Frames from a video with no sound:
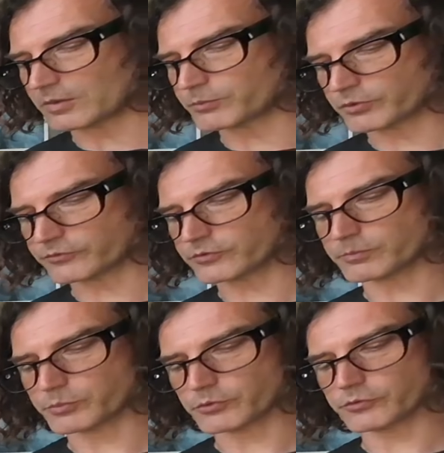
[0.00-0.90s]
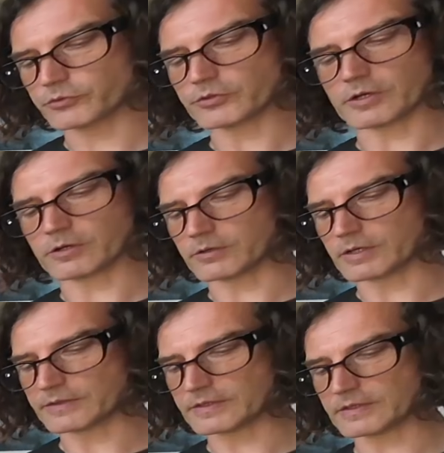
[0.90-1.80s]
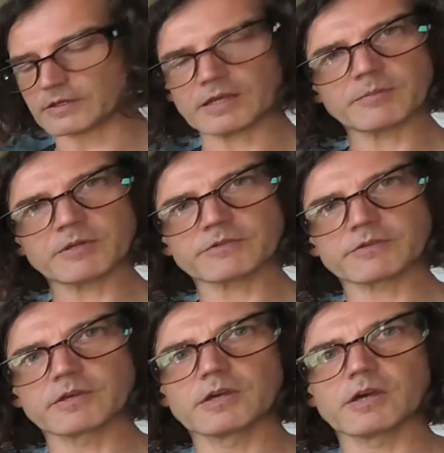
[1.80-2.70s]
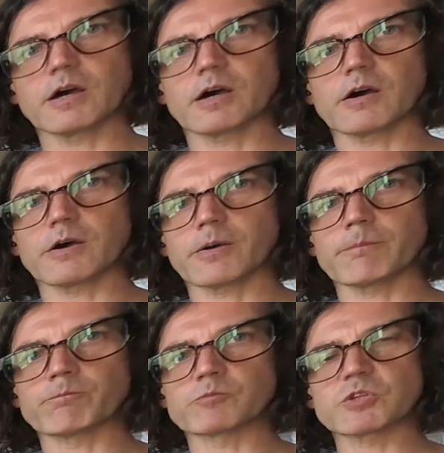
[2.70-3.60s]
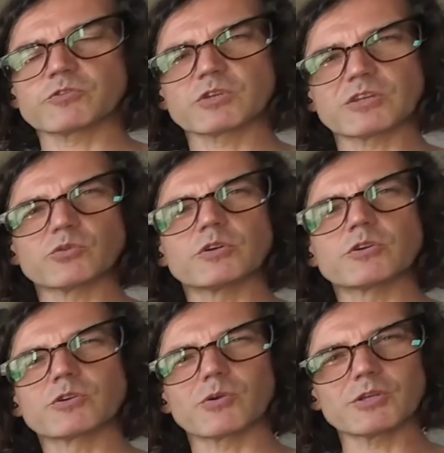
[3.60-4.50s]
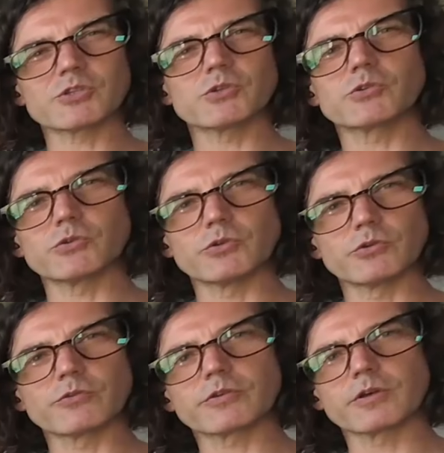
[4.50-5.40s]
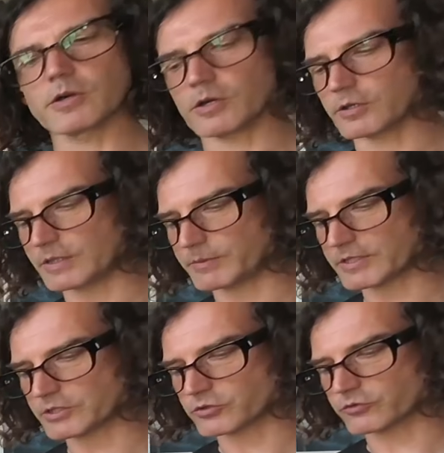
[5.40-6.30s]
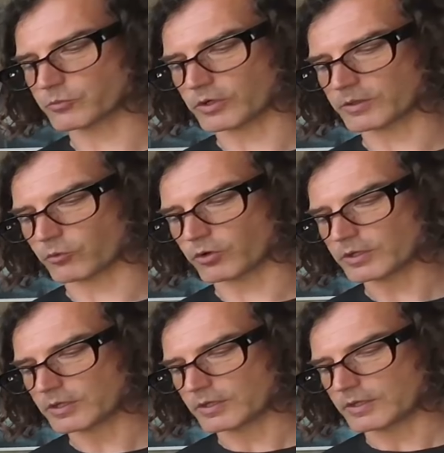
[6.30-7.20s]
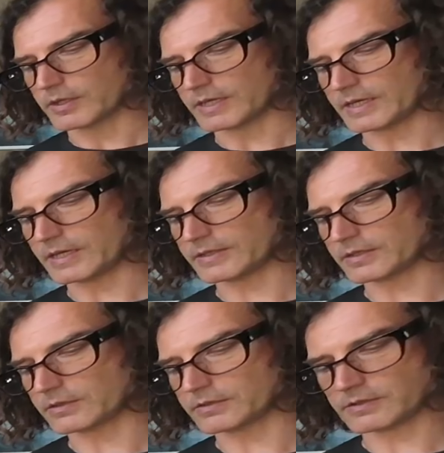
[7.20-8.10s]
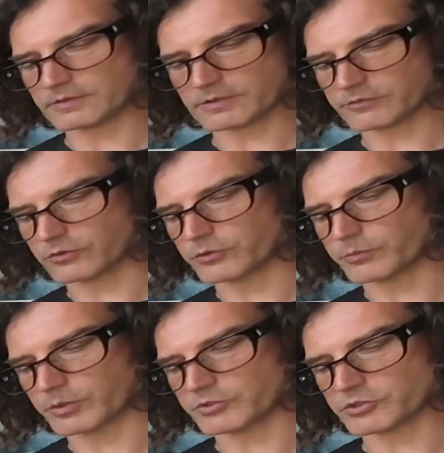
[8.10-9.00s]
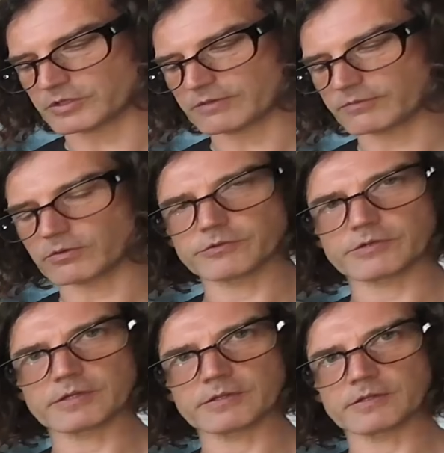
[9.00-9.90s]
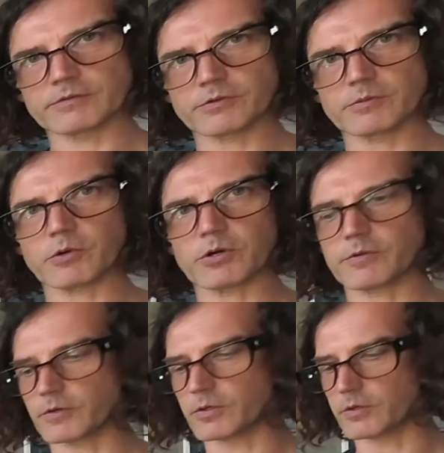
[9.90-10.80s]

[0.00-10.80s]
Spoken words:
Pursuit are, I think, elements just to encourage you to use the applications more and more. And then there's all the permission levels and different part of